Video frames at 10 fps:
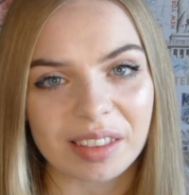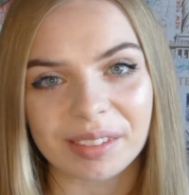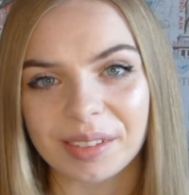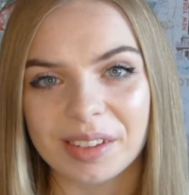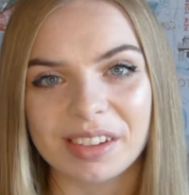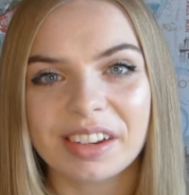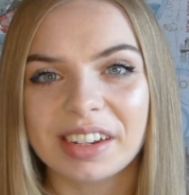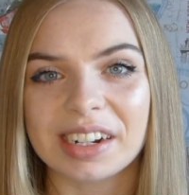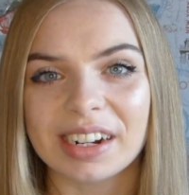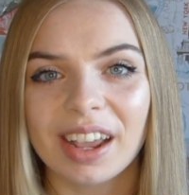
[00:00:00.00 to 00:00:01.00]
Elle the Law
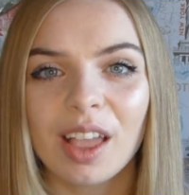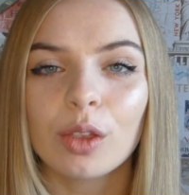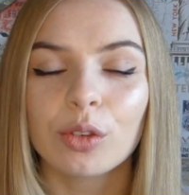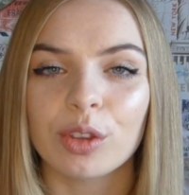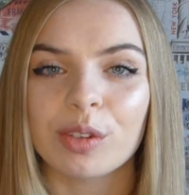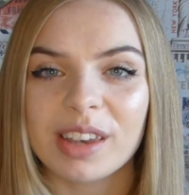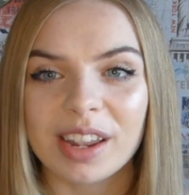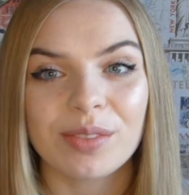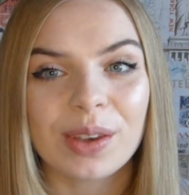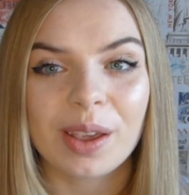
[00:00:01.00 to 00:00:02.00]
Student. So
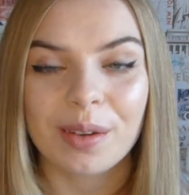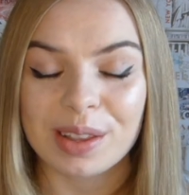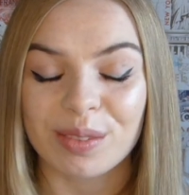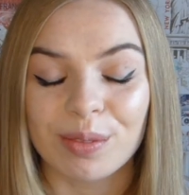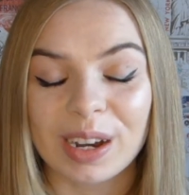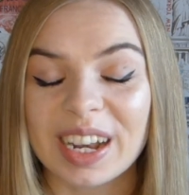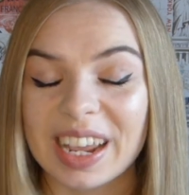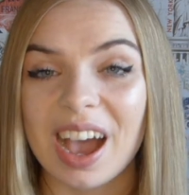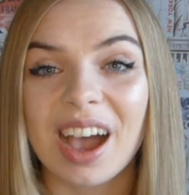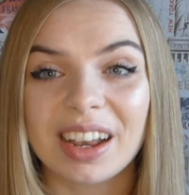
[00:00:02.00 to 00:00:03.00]
today's video is
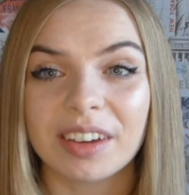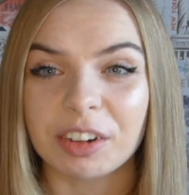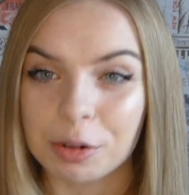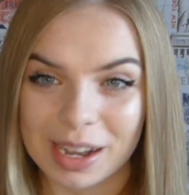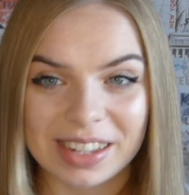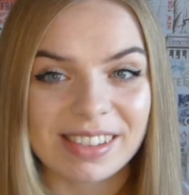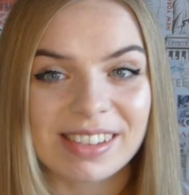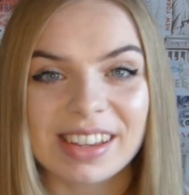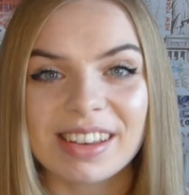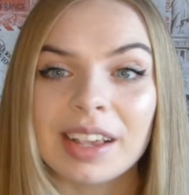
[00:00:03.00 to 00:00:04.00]
really highly
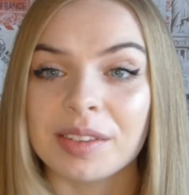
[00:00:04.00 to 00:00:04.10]
requested.